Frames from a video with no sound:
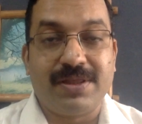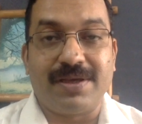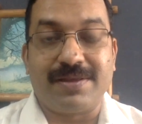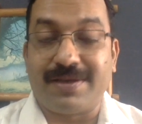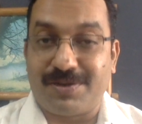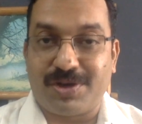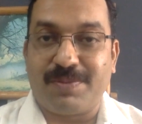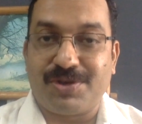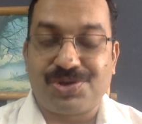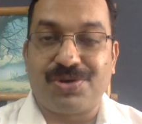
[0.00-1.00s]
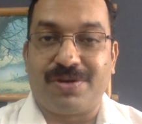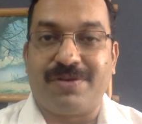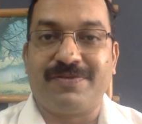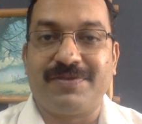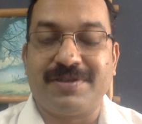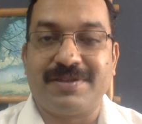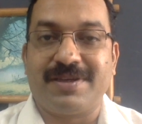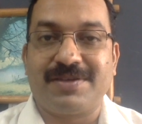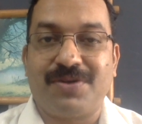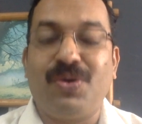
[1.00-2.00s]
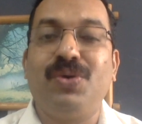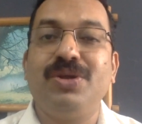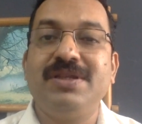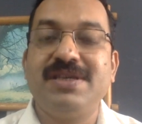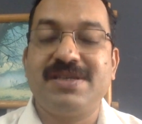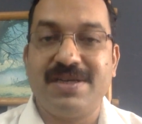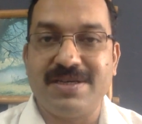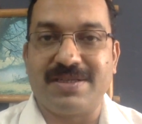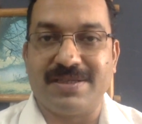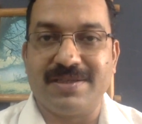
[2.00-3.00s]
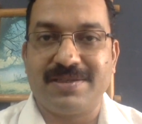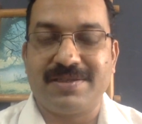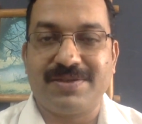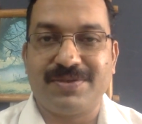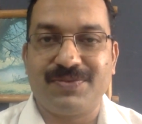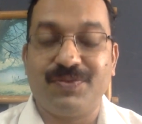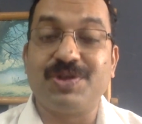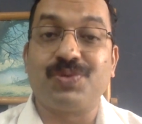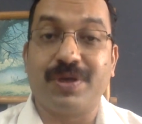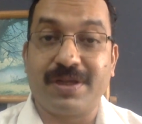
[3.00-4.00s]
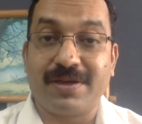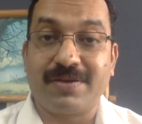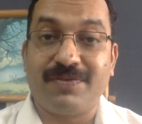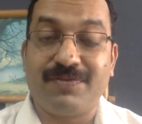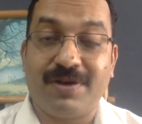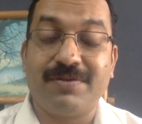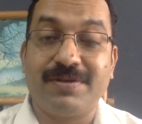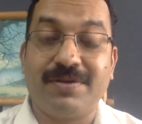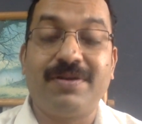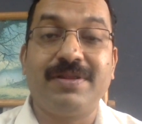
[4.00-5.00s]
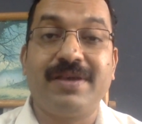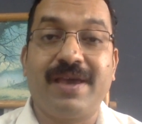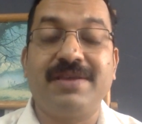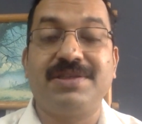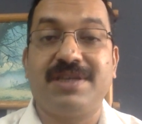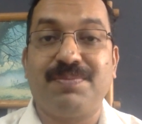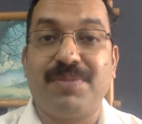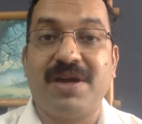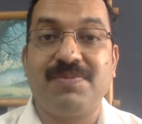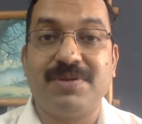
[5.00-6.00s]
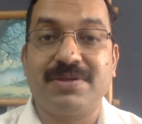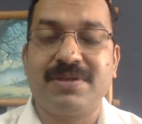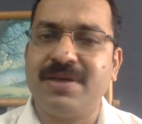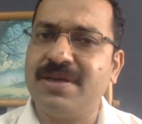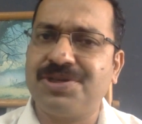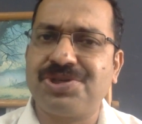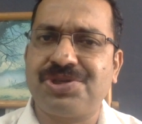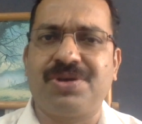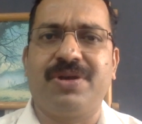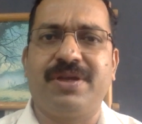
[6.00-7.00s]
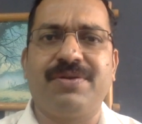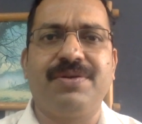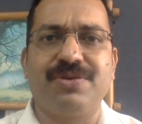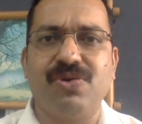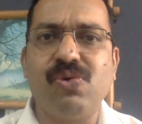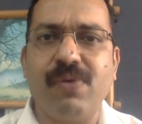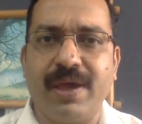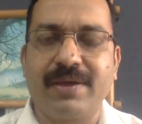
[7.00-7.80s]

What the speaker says: thing that you can be sure of is that all the curtains which were found in all the AC compartments is surely going to go away.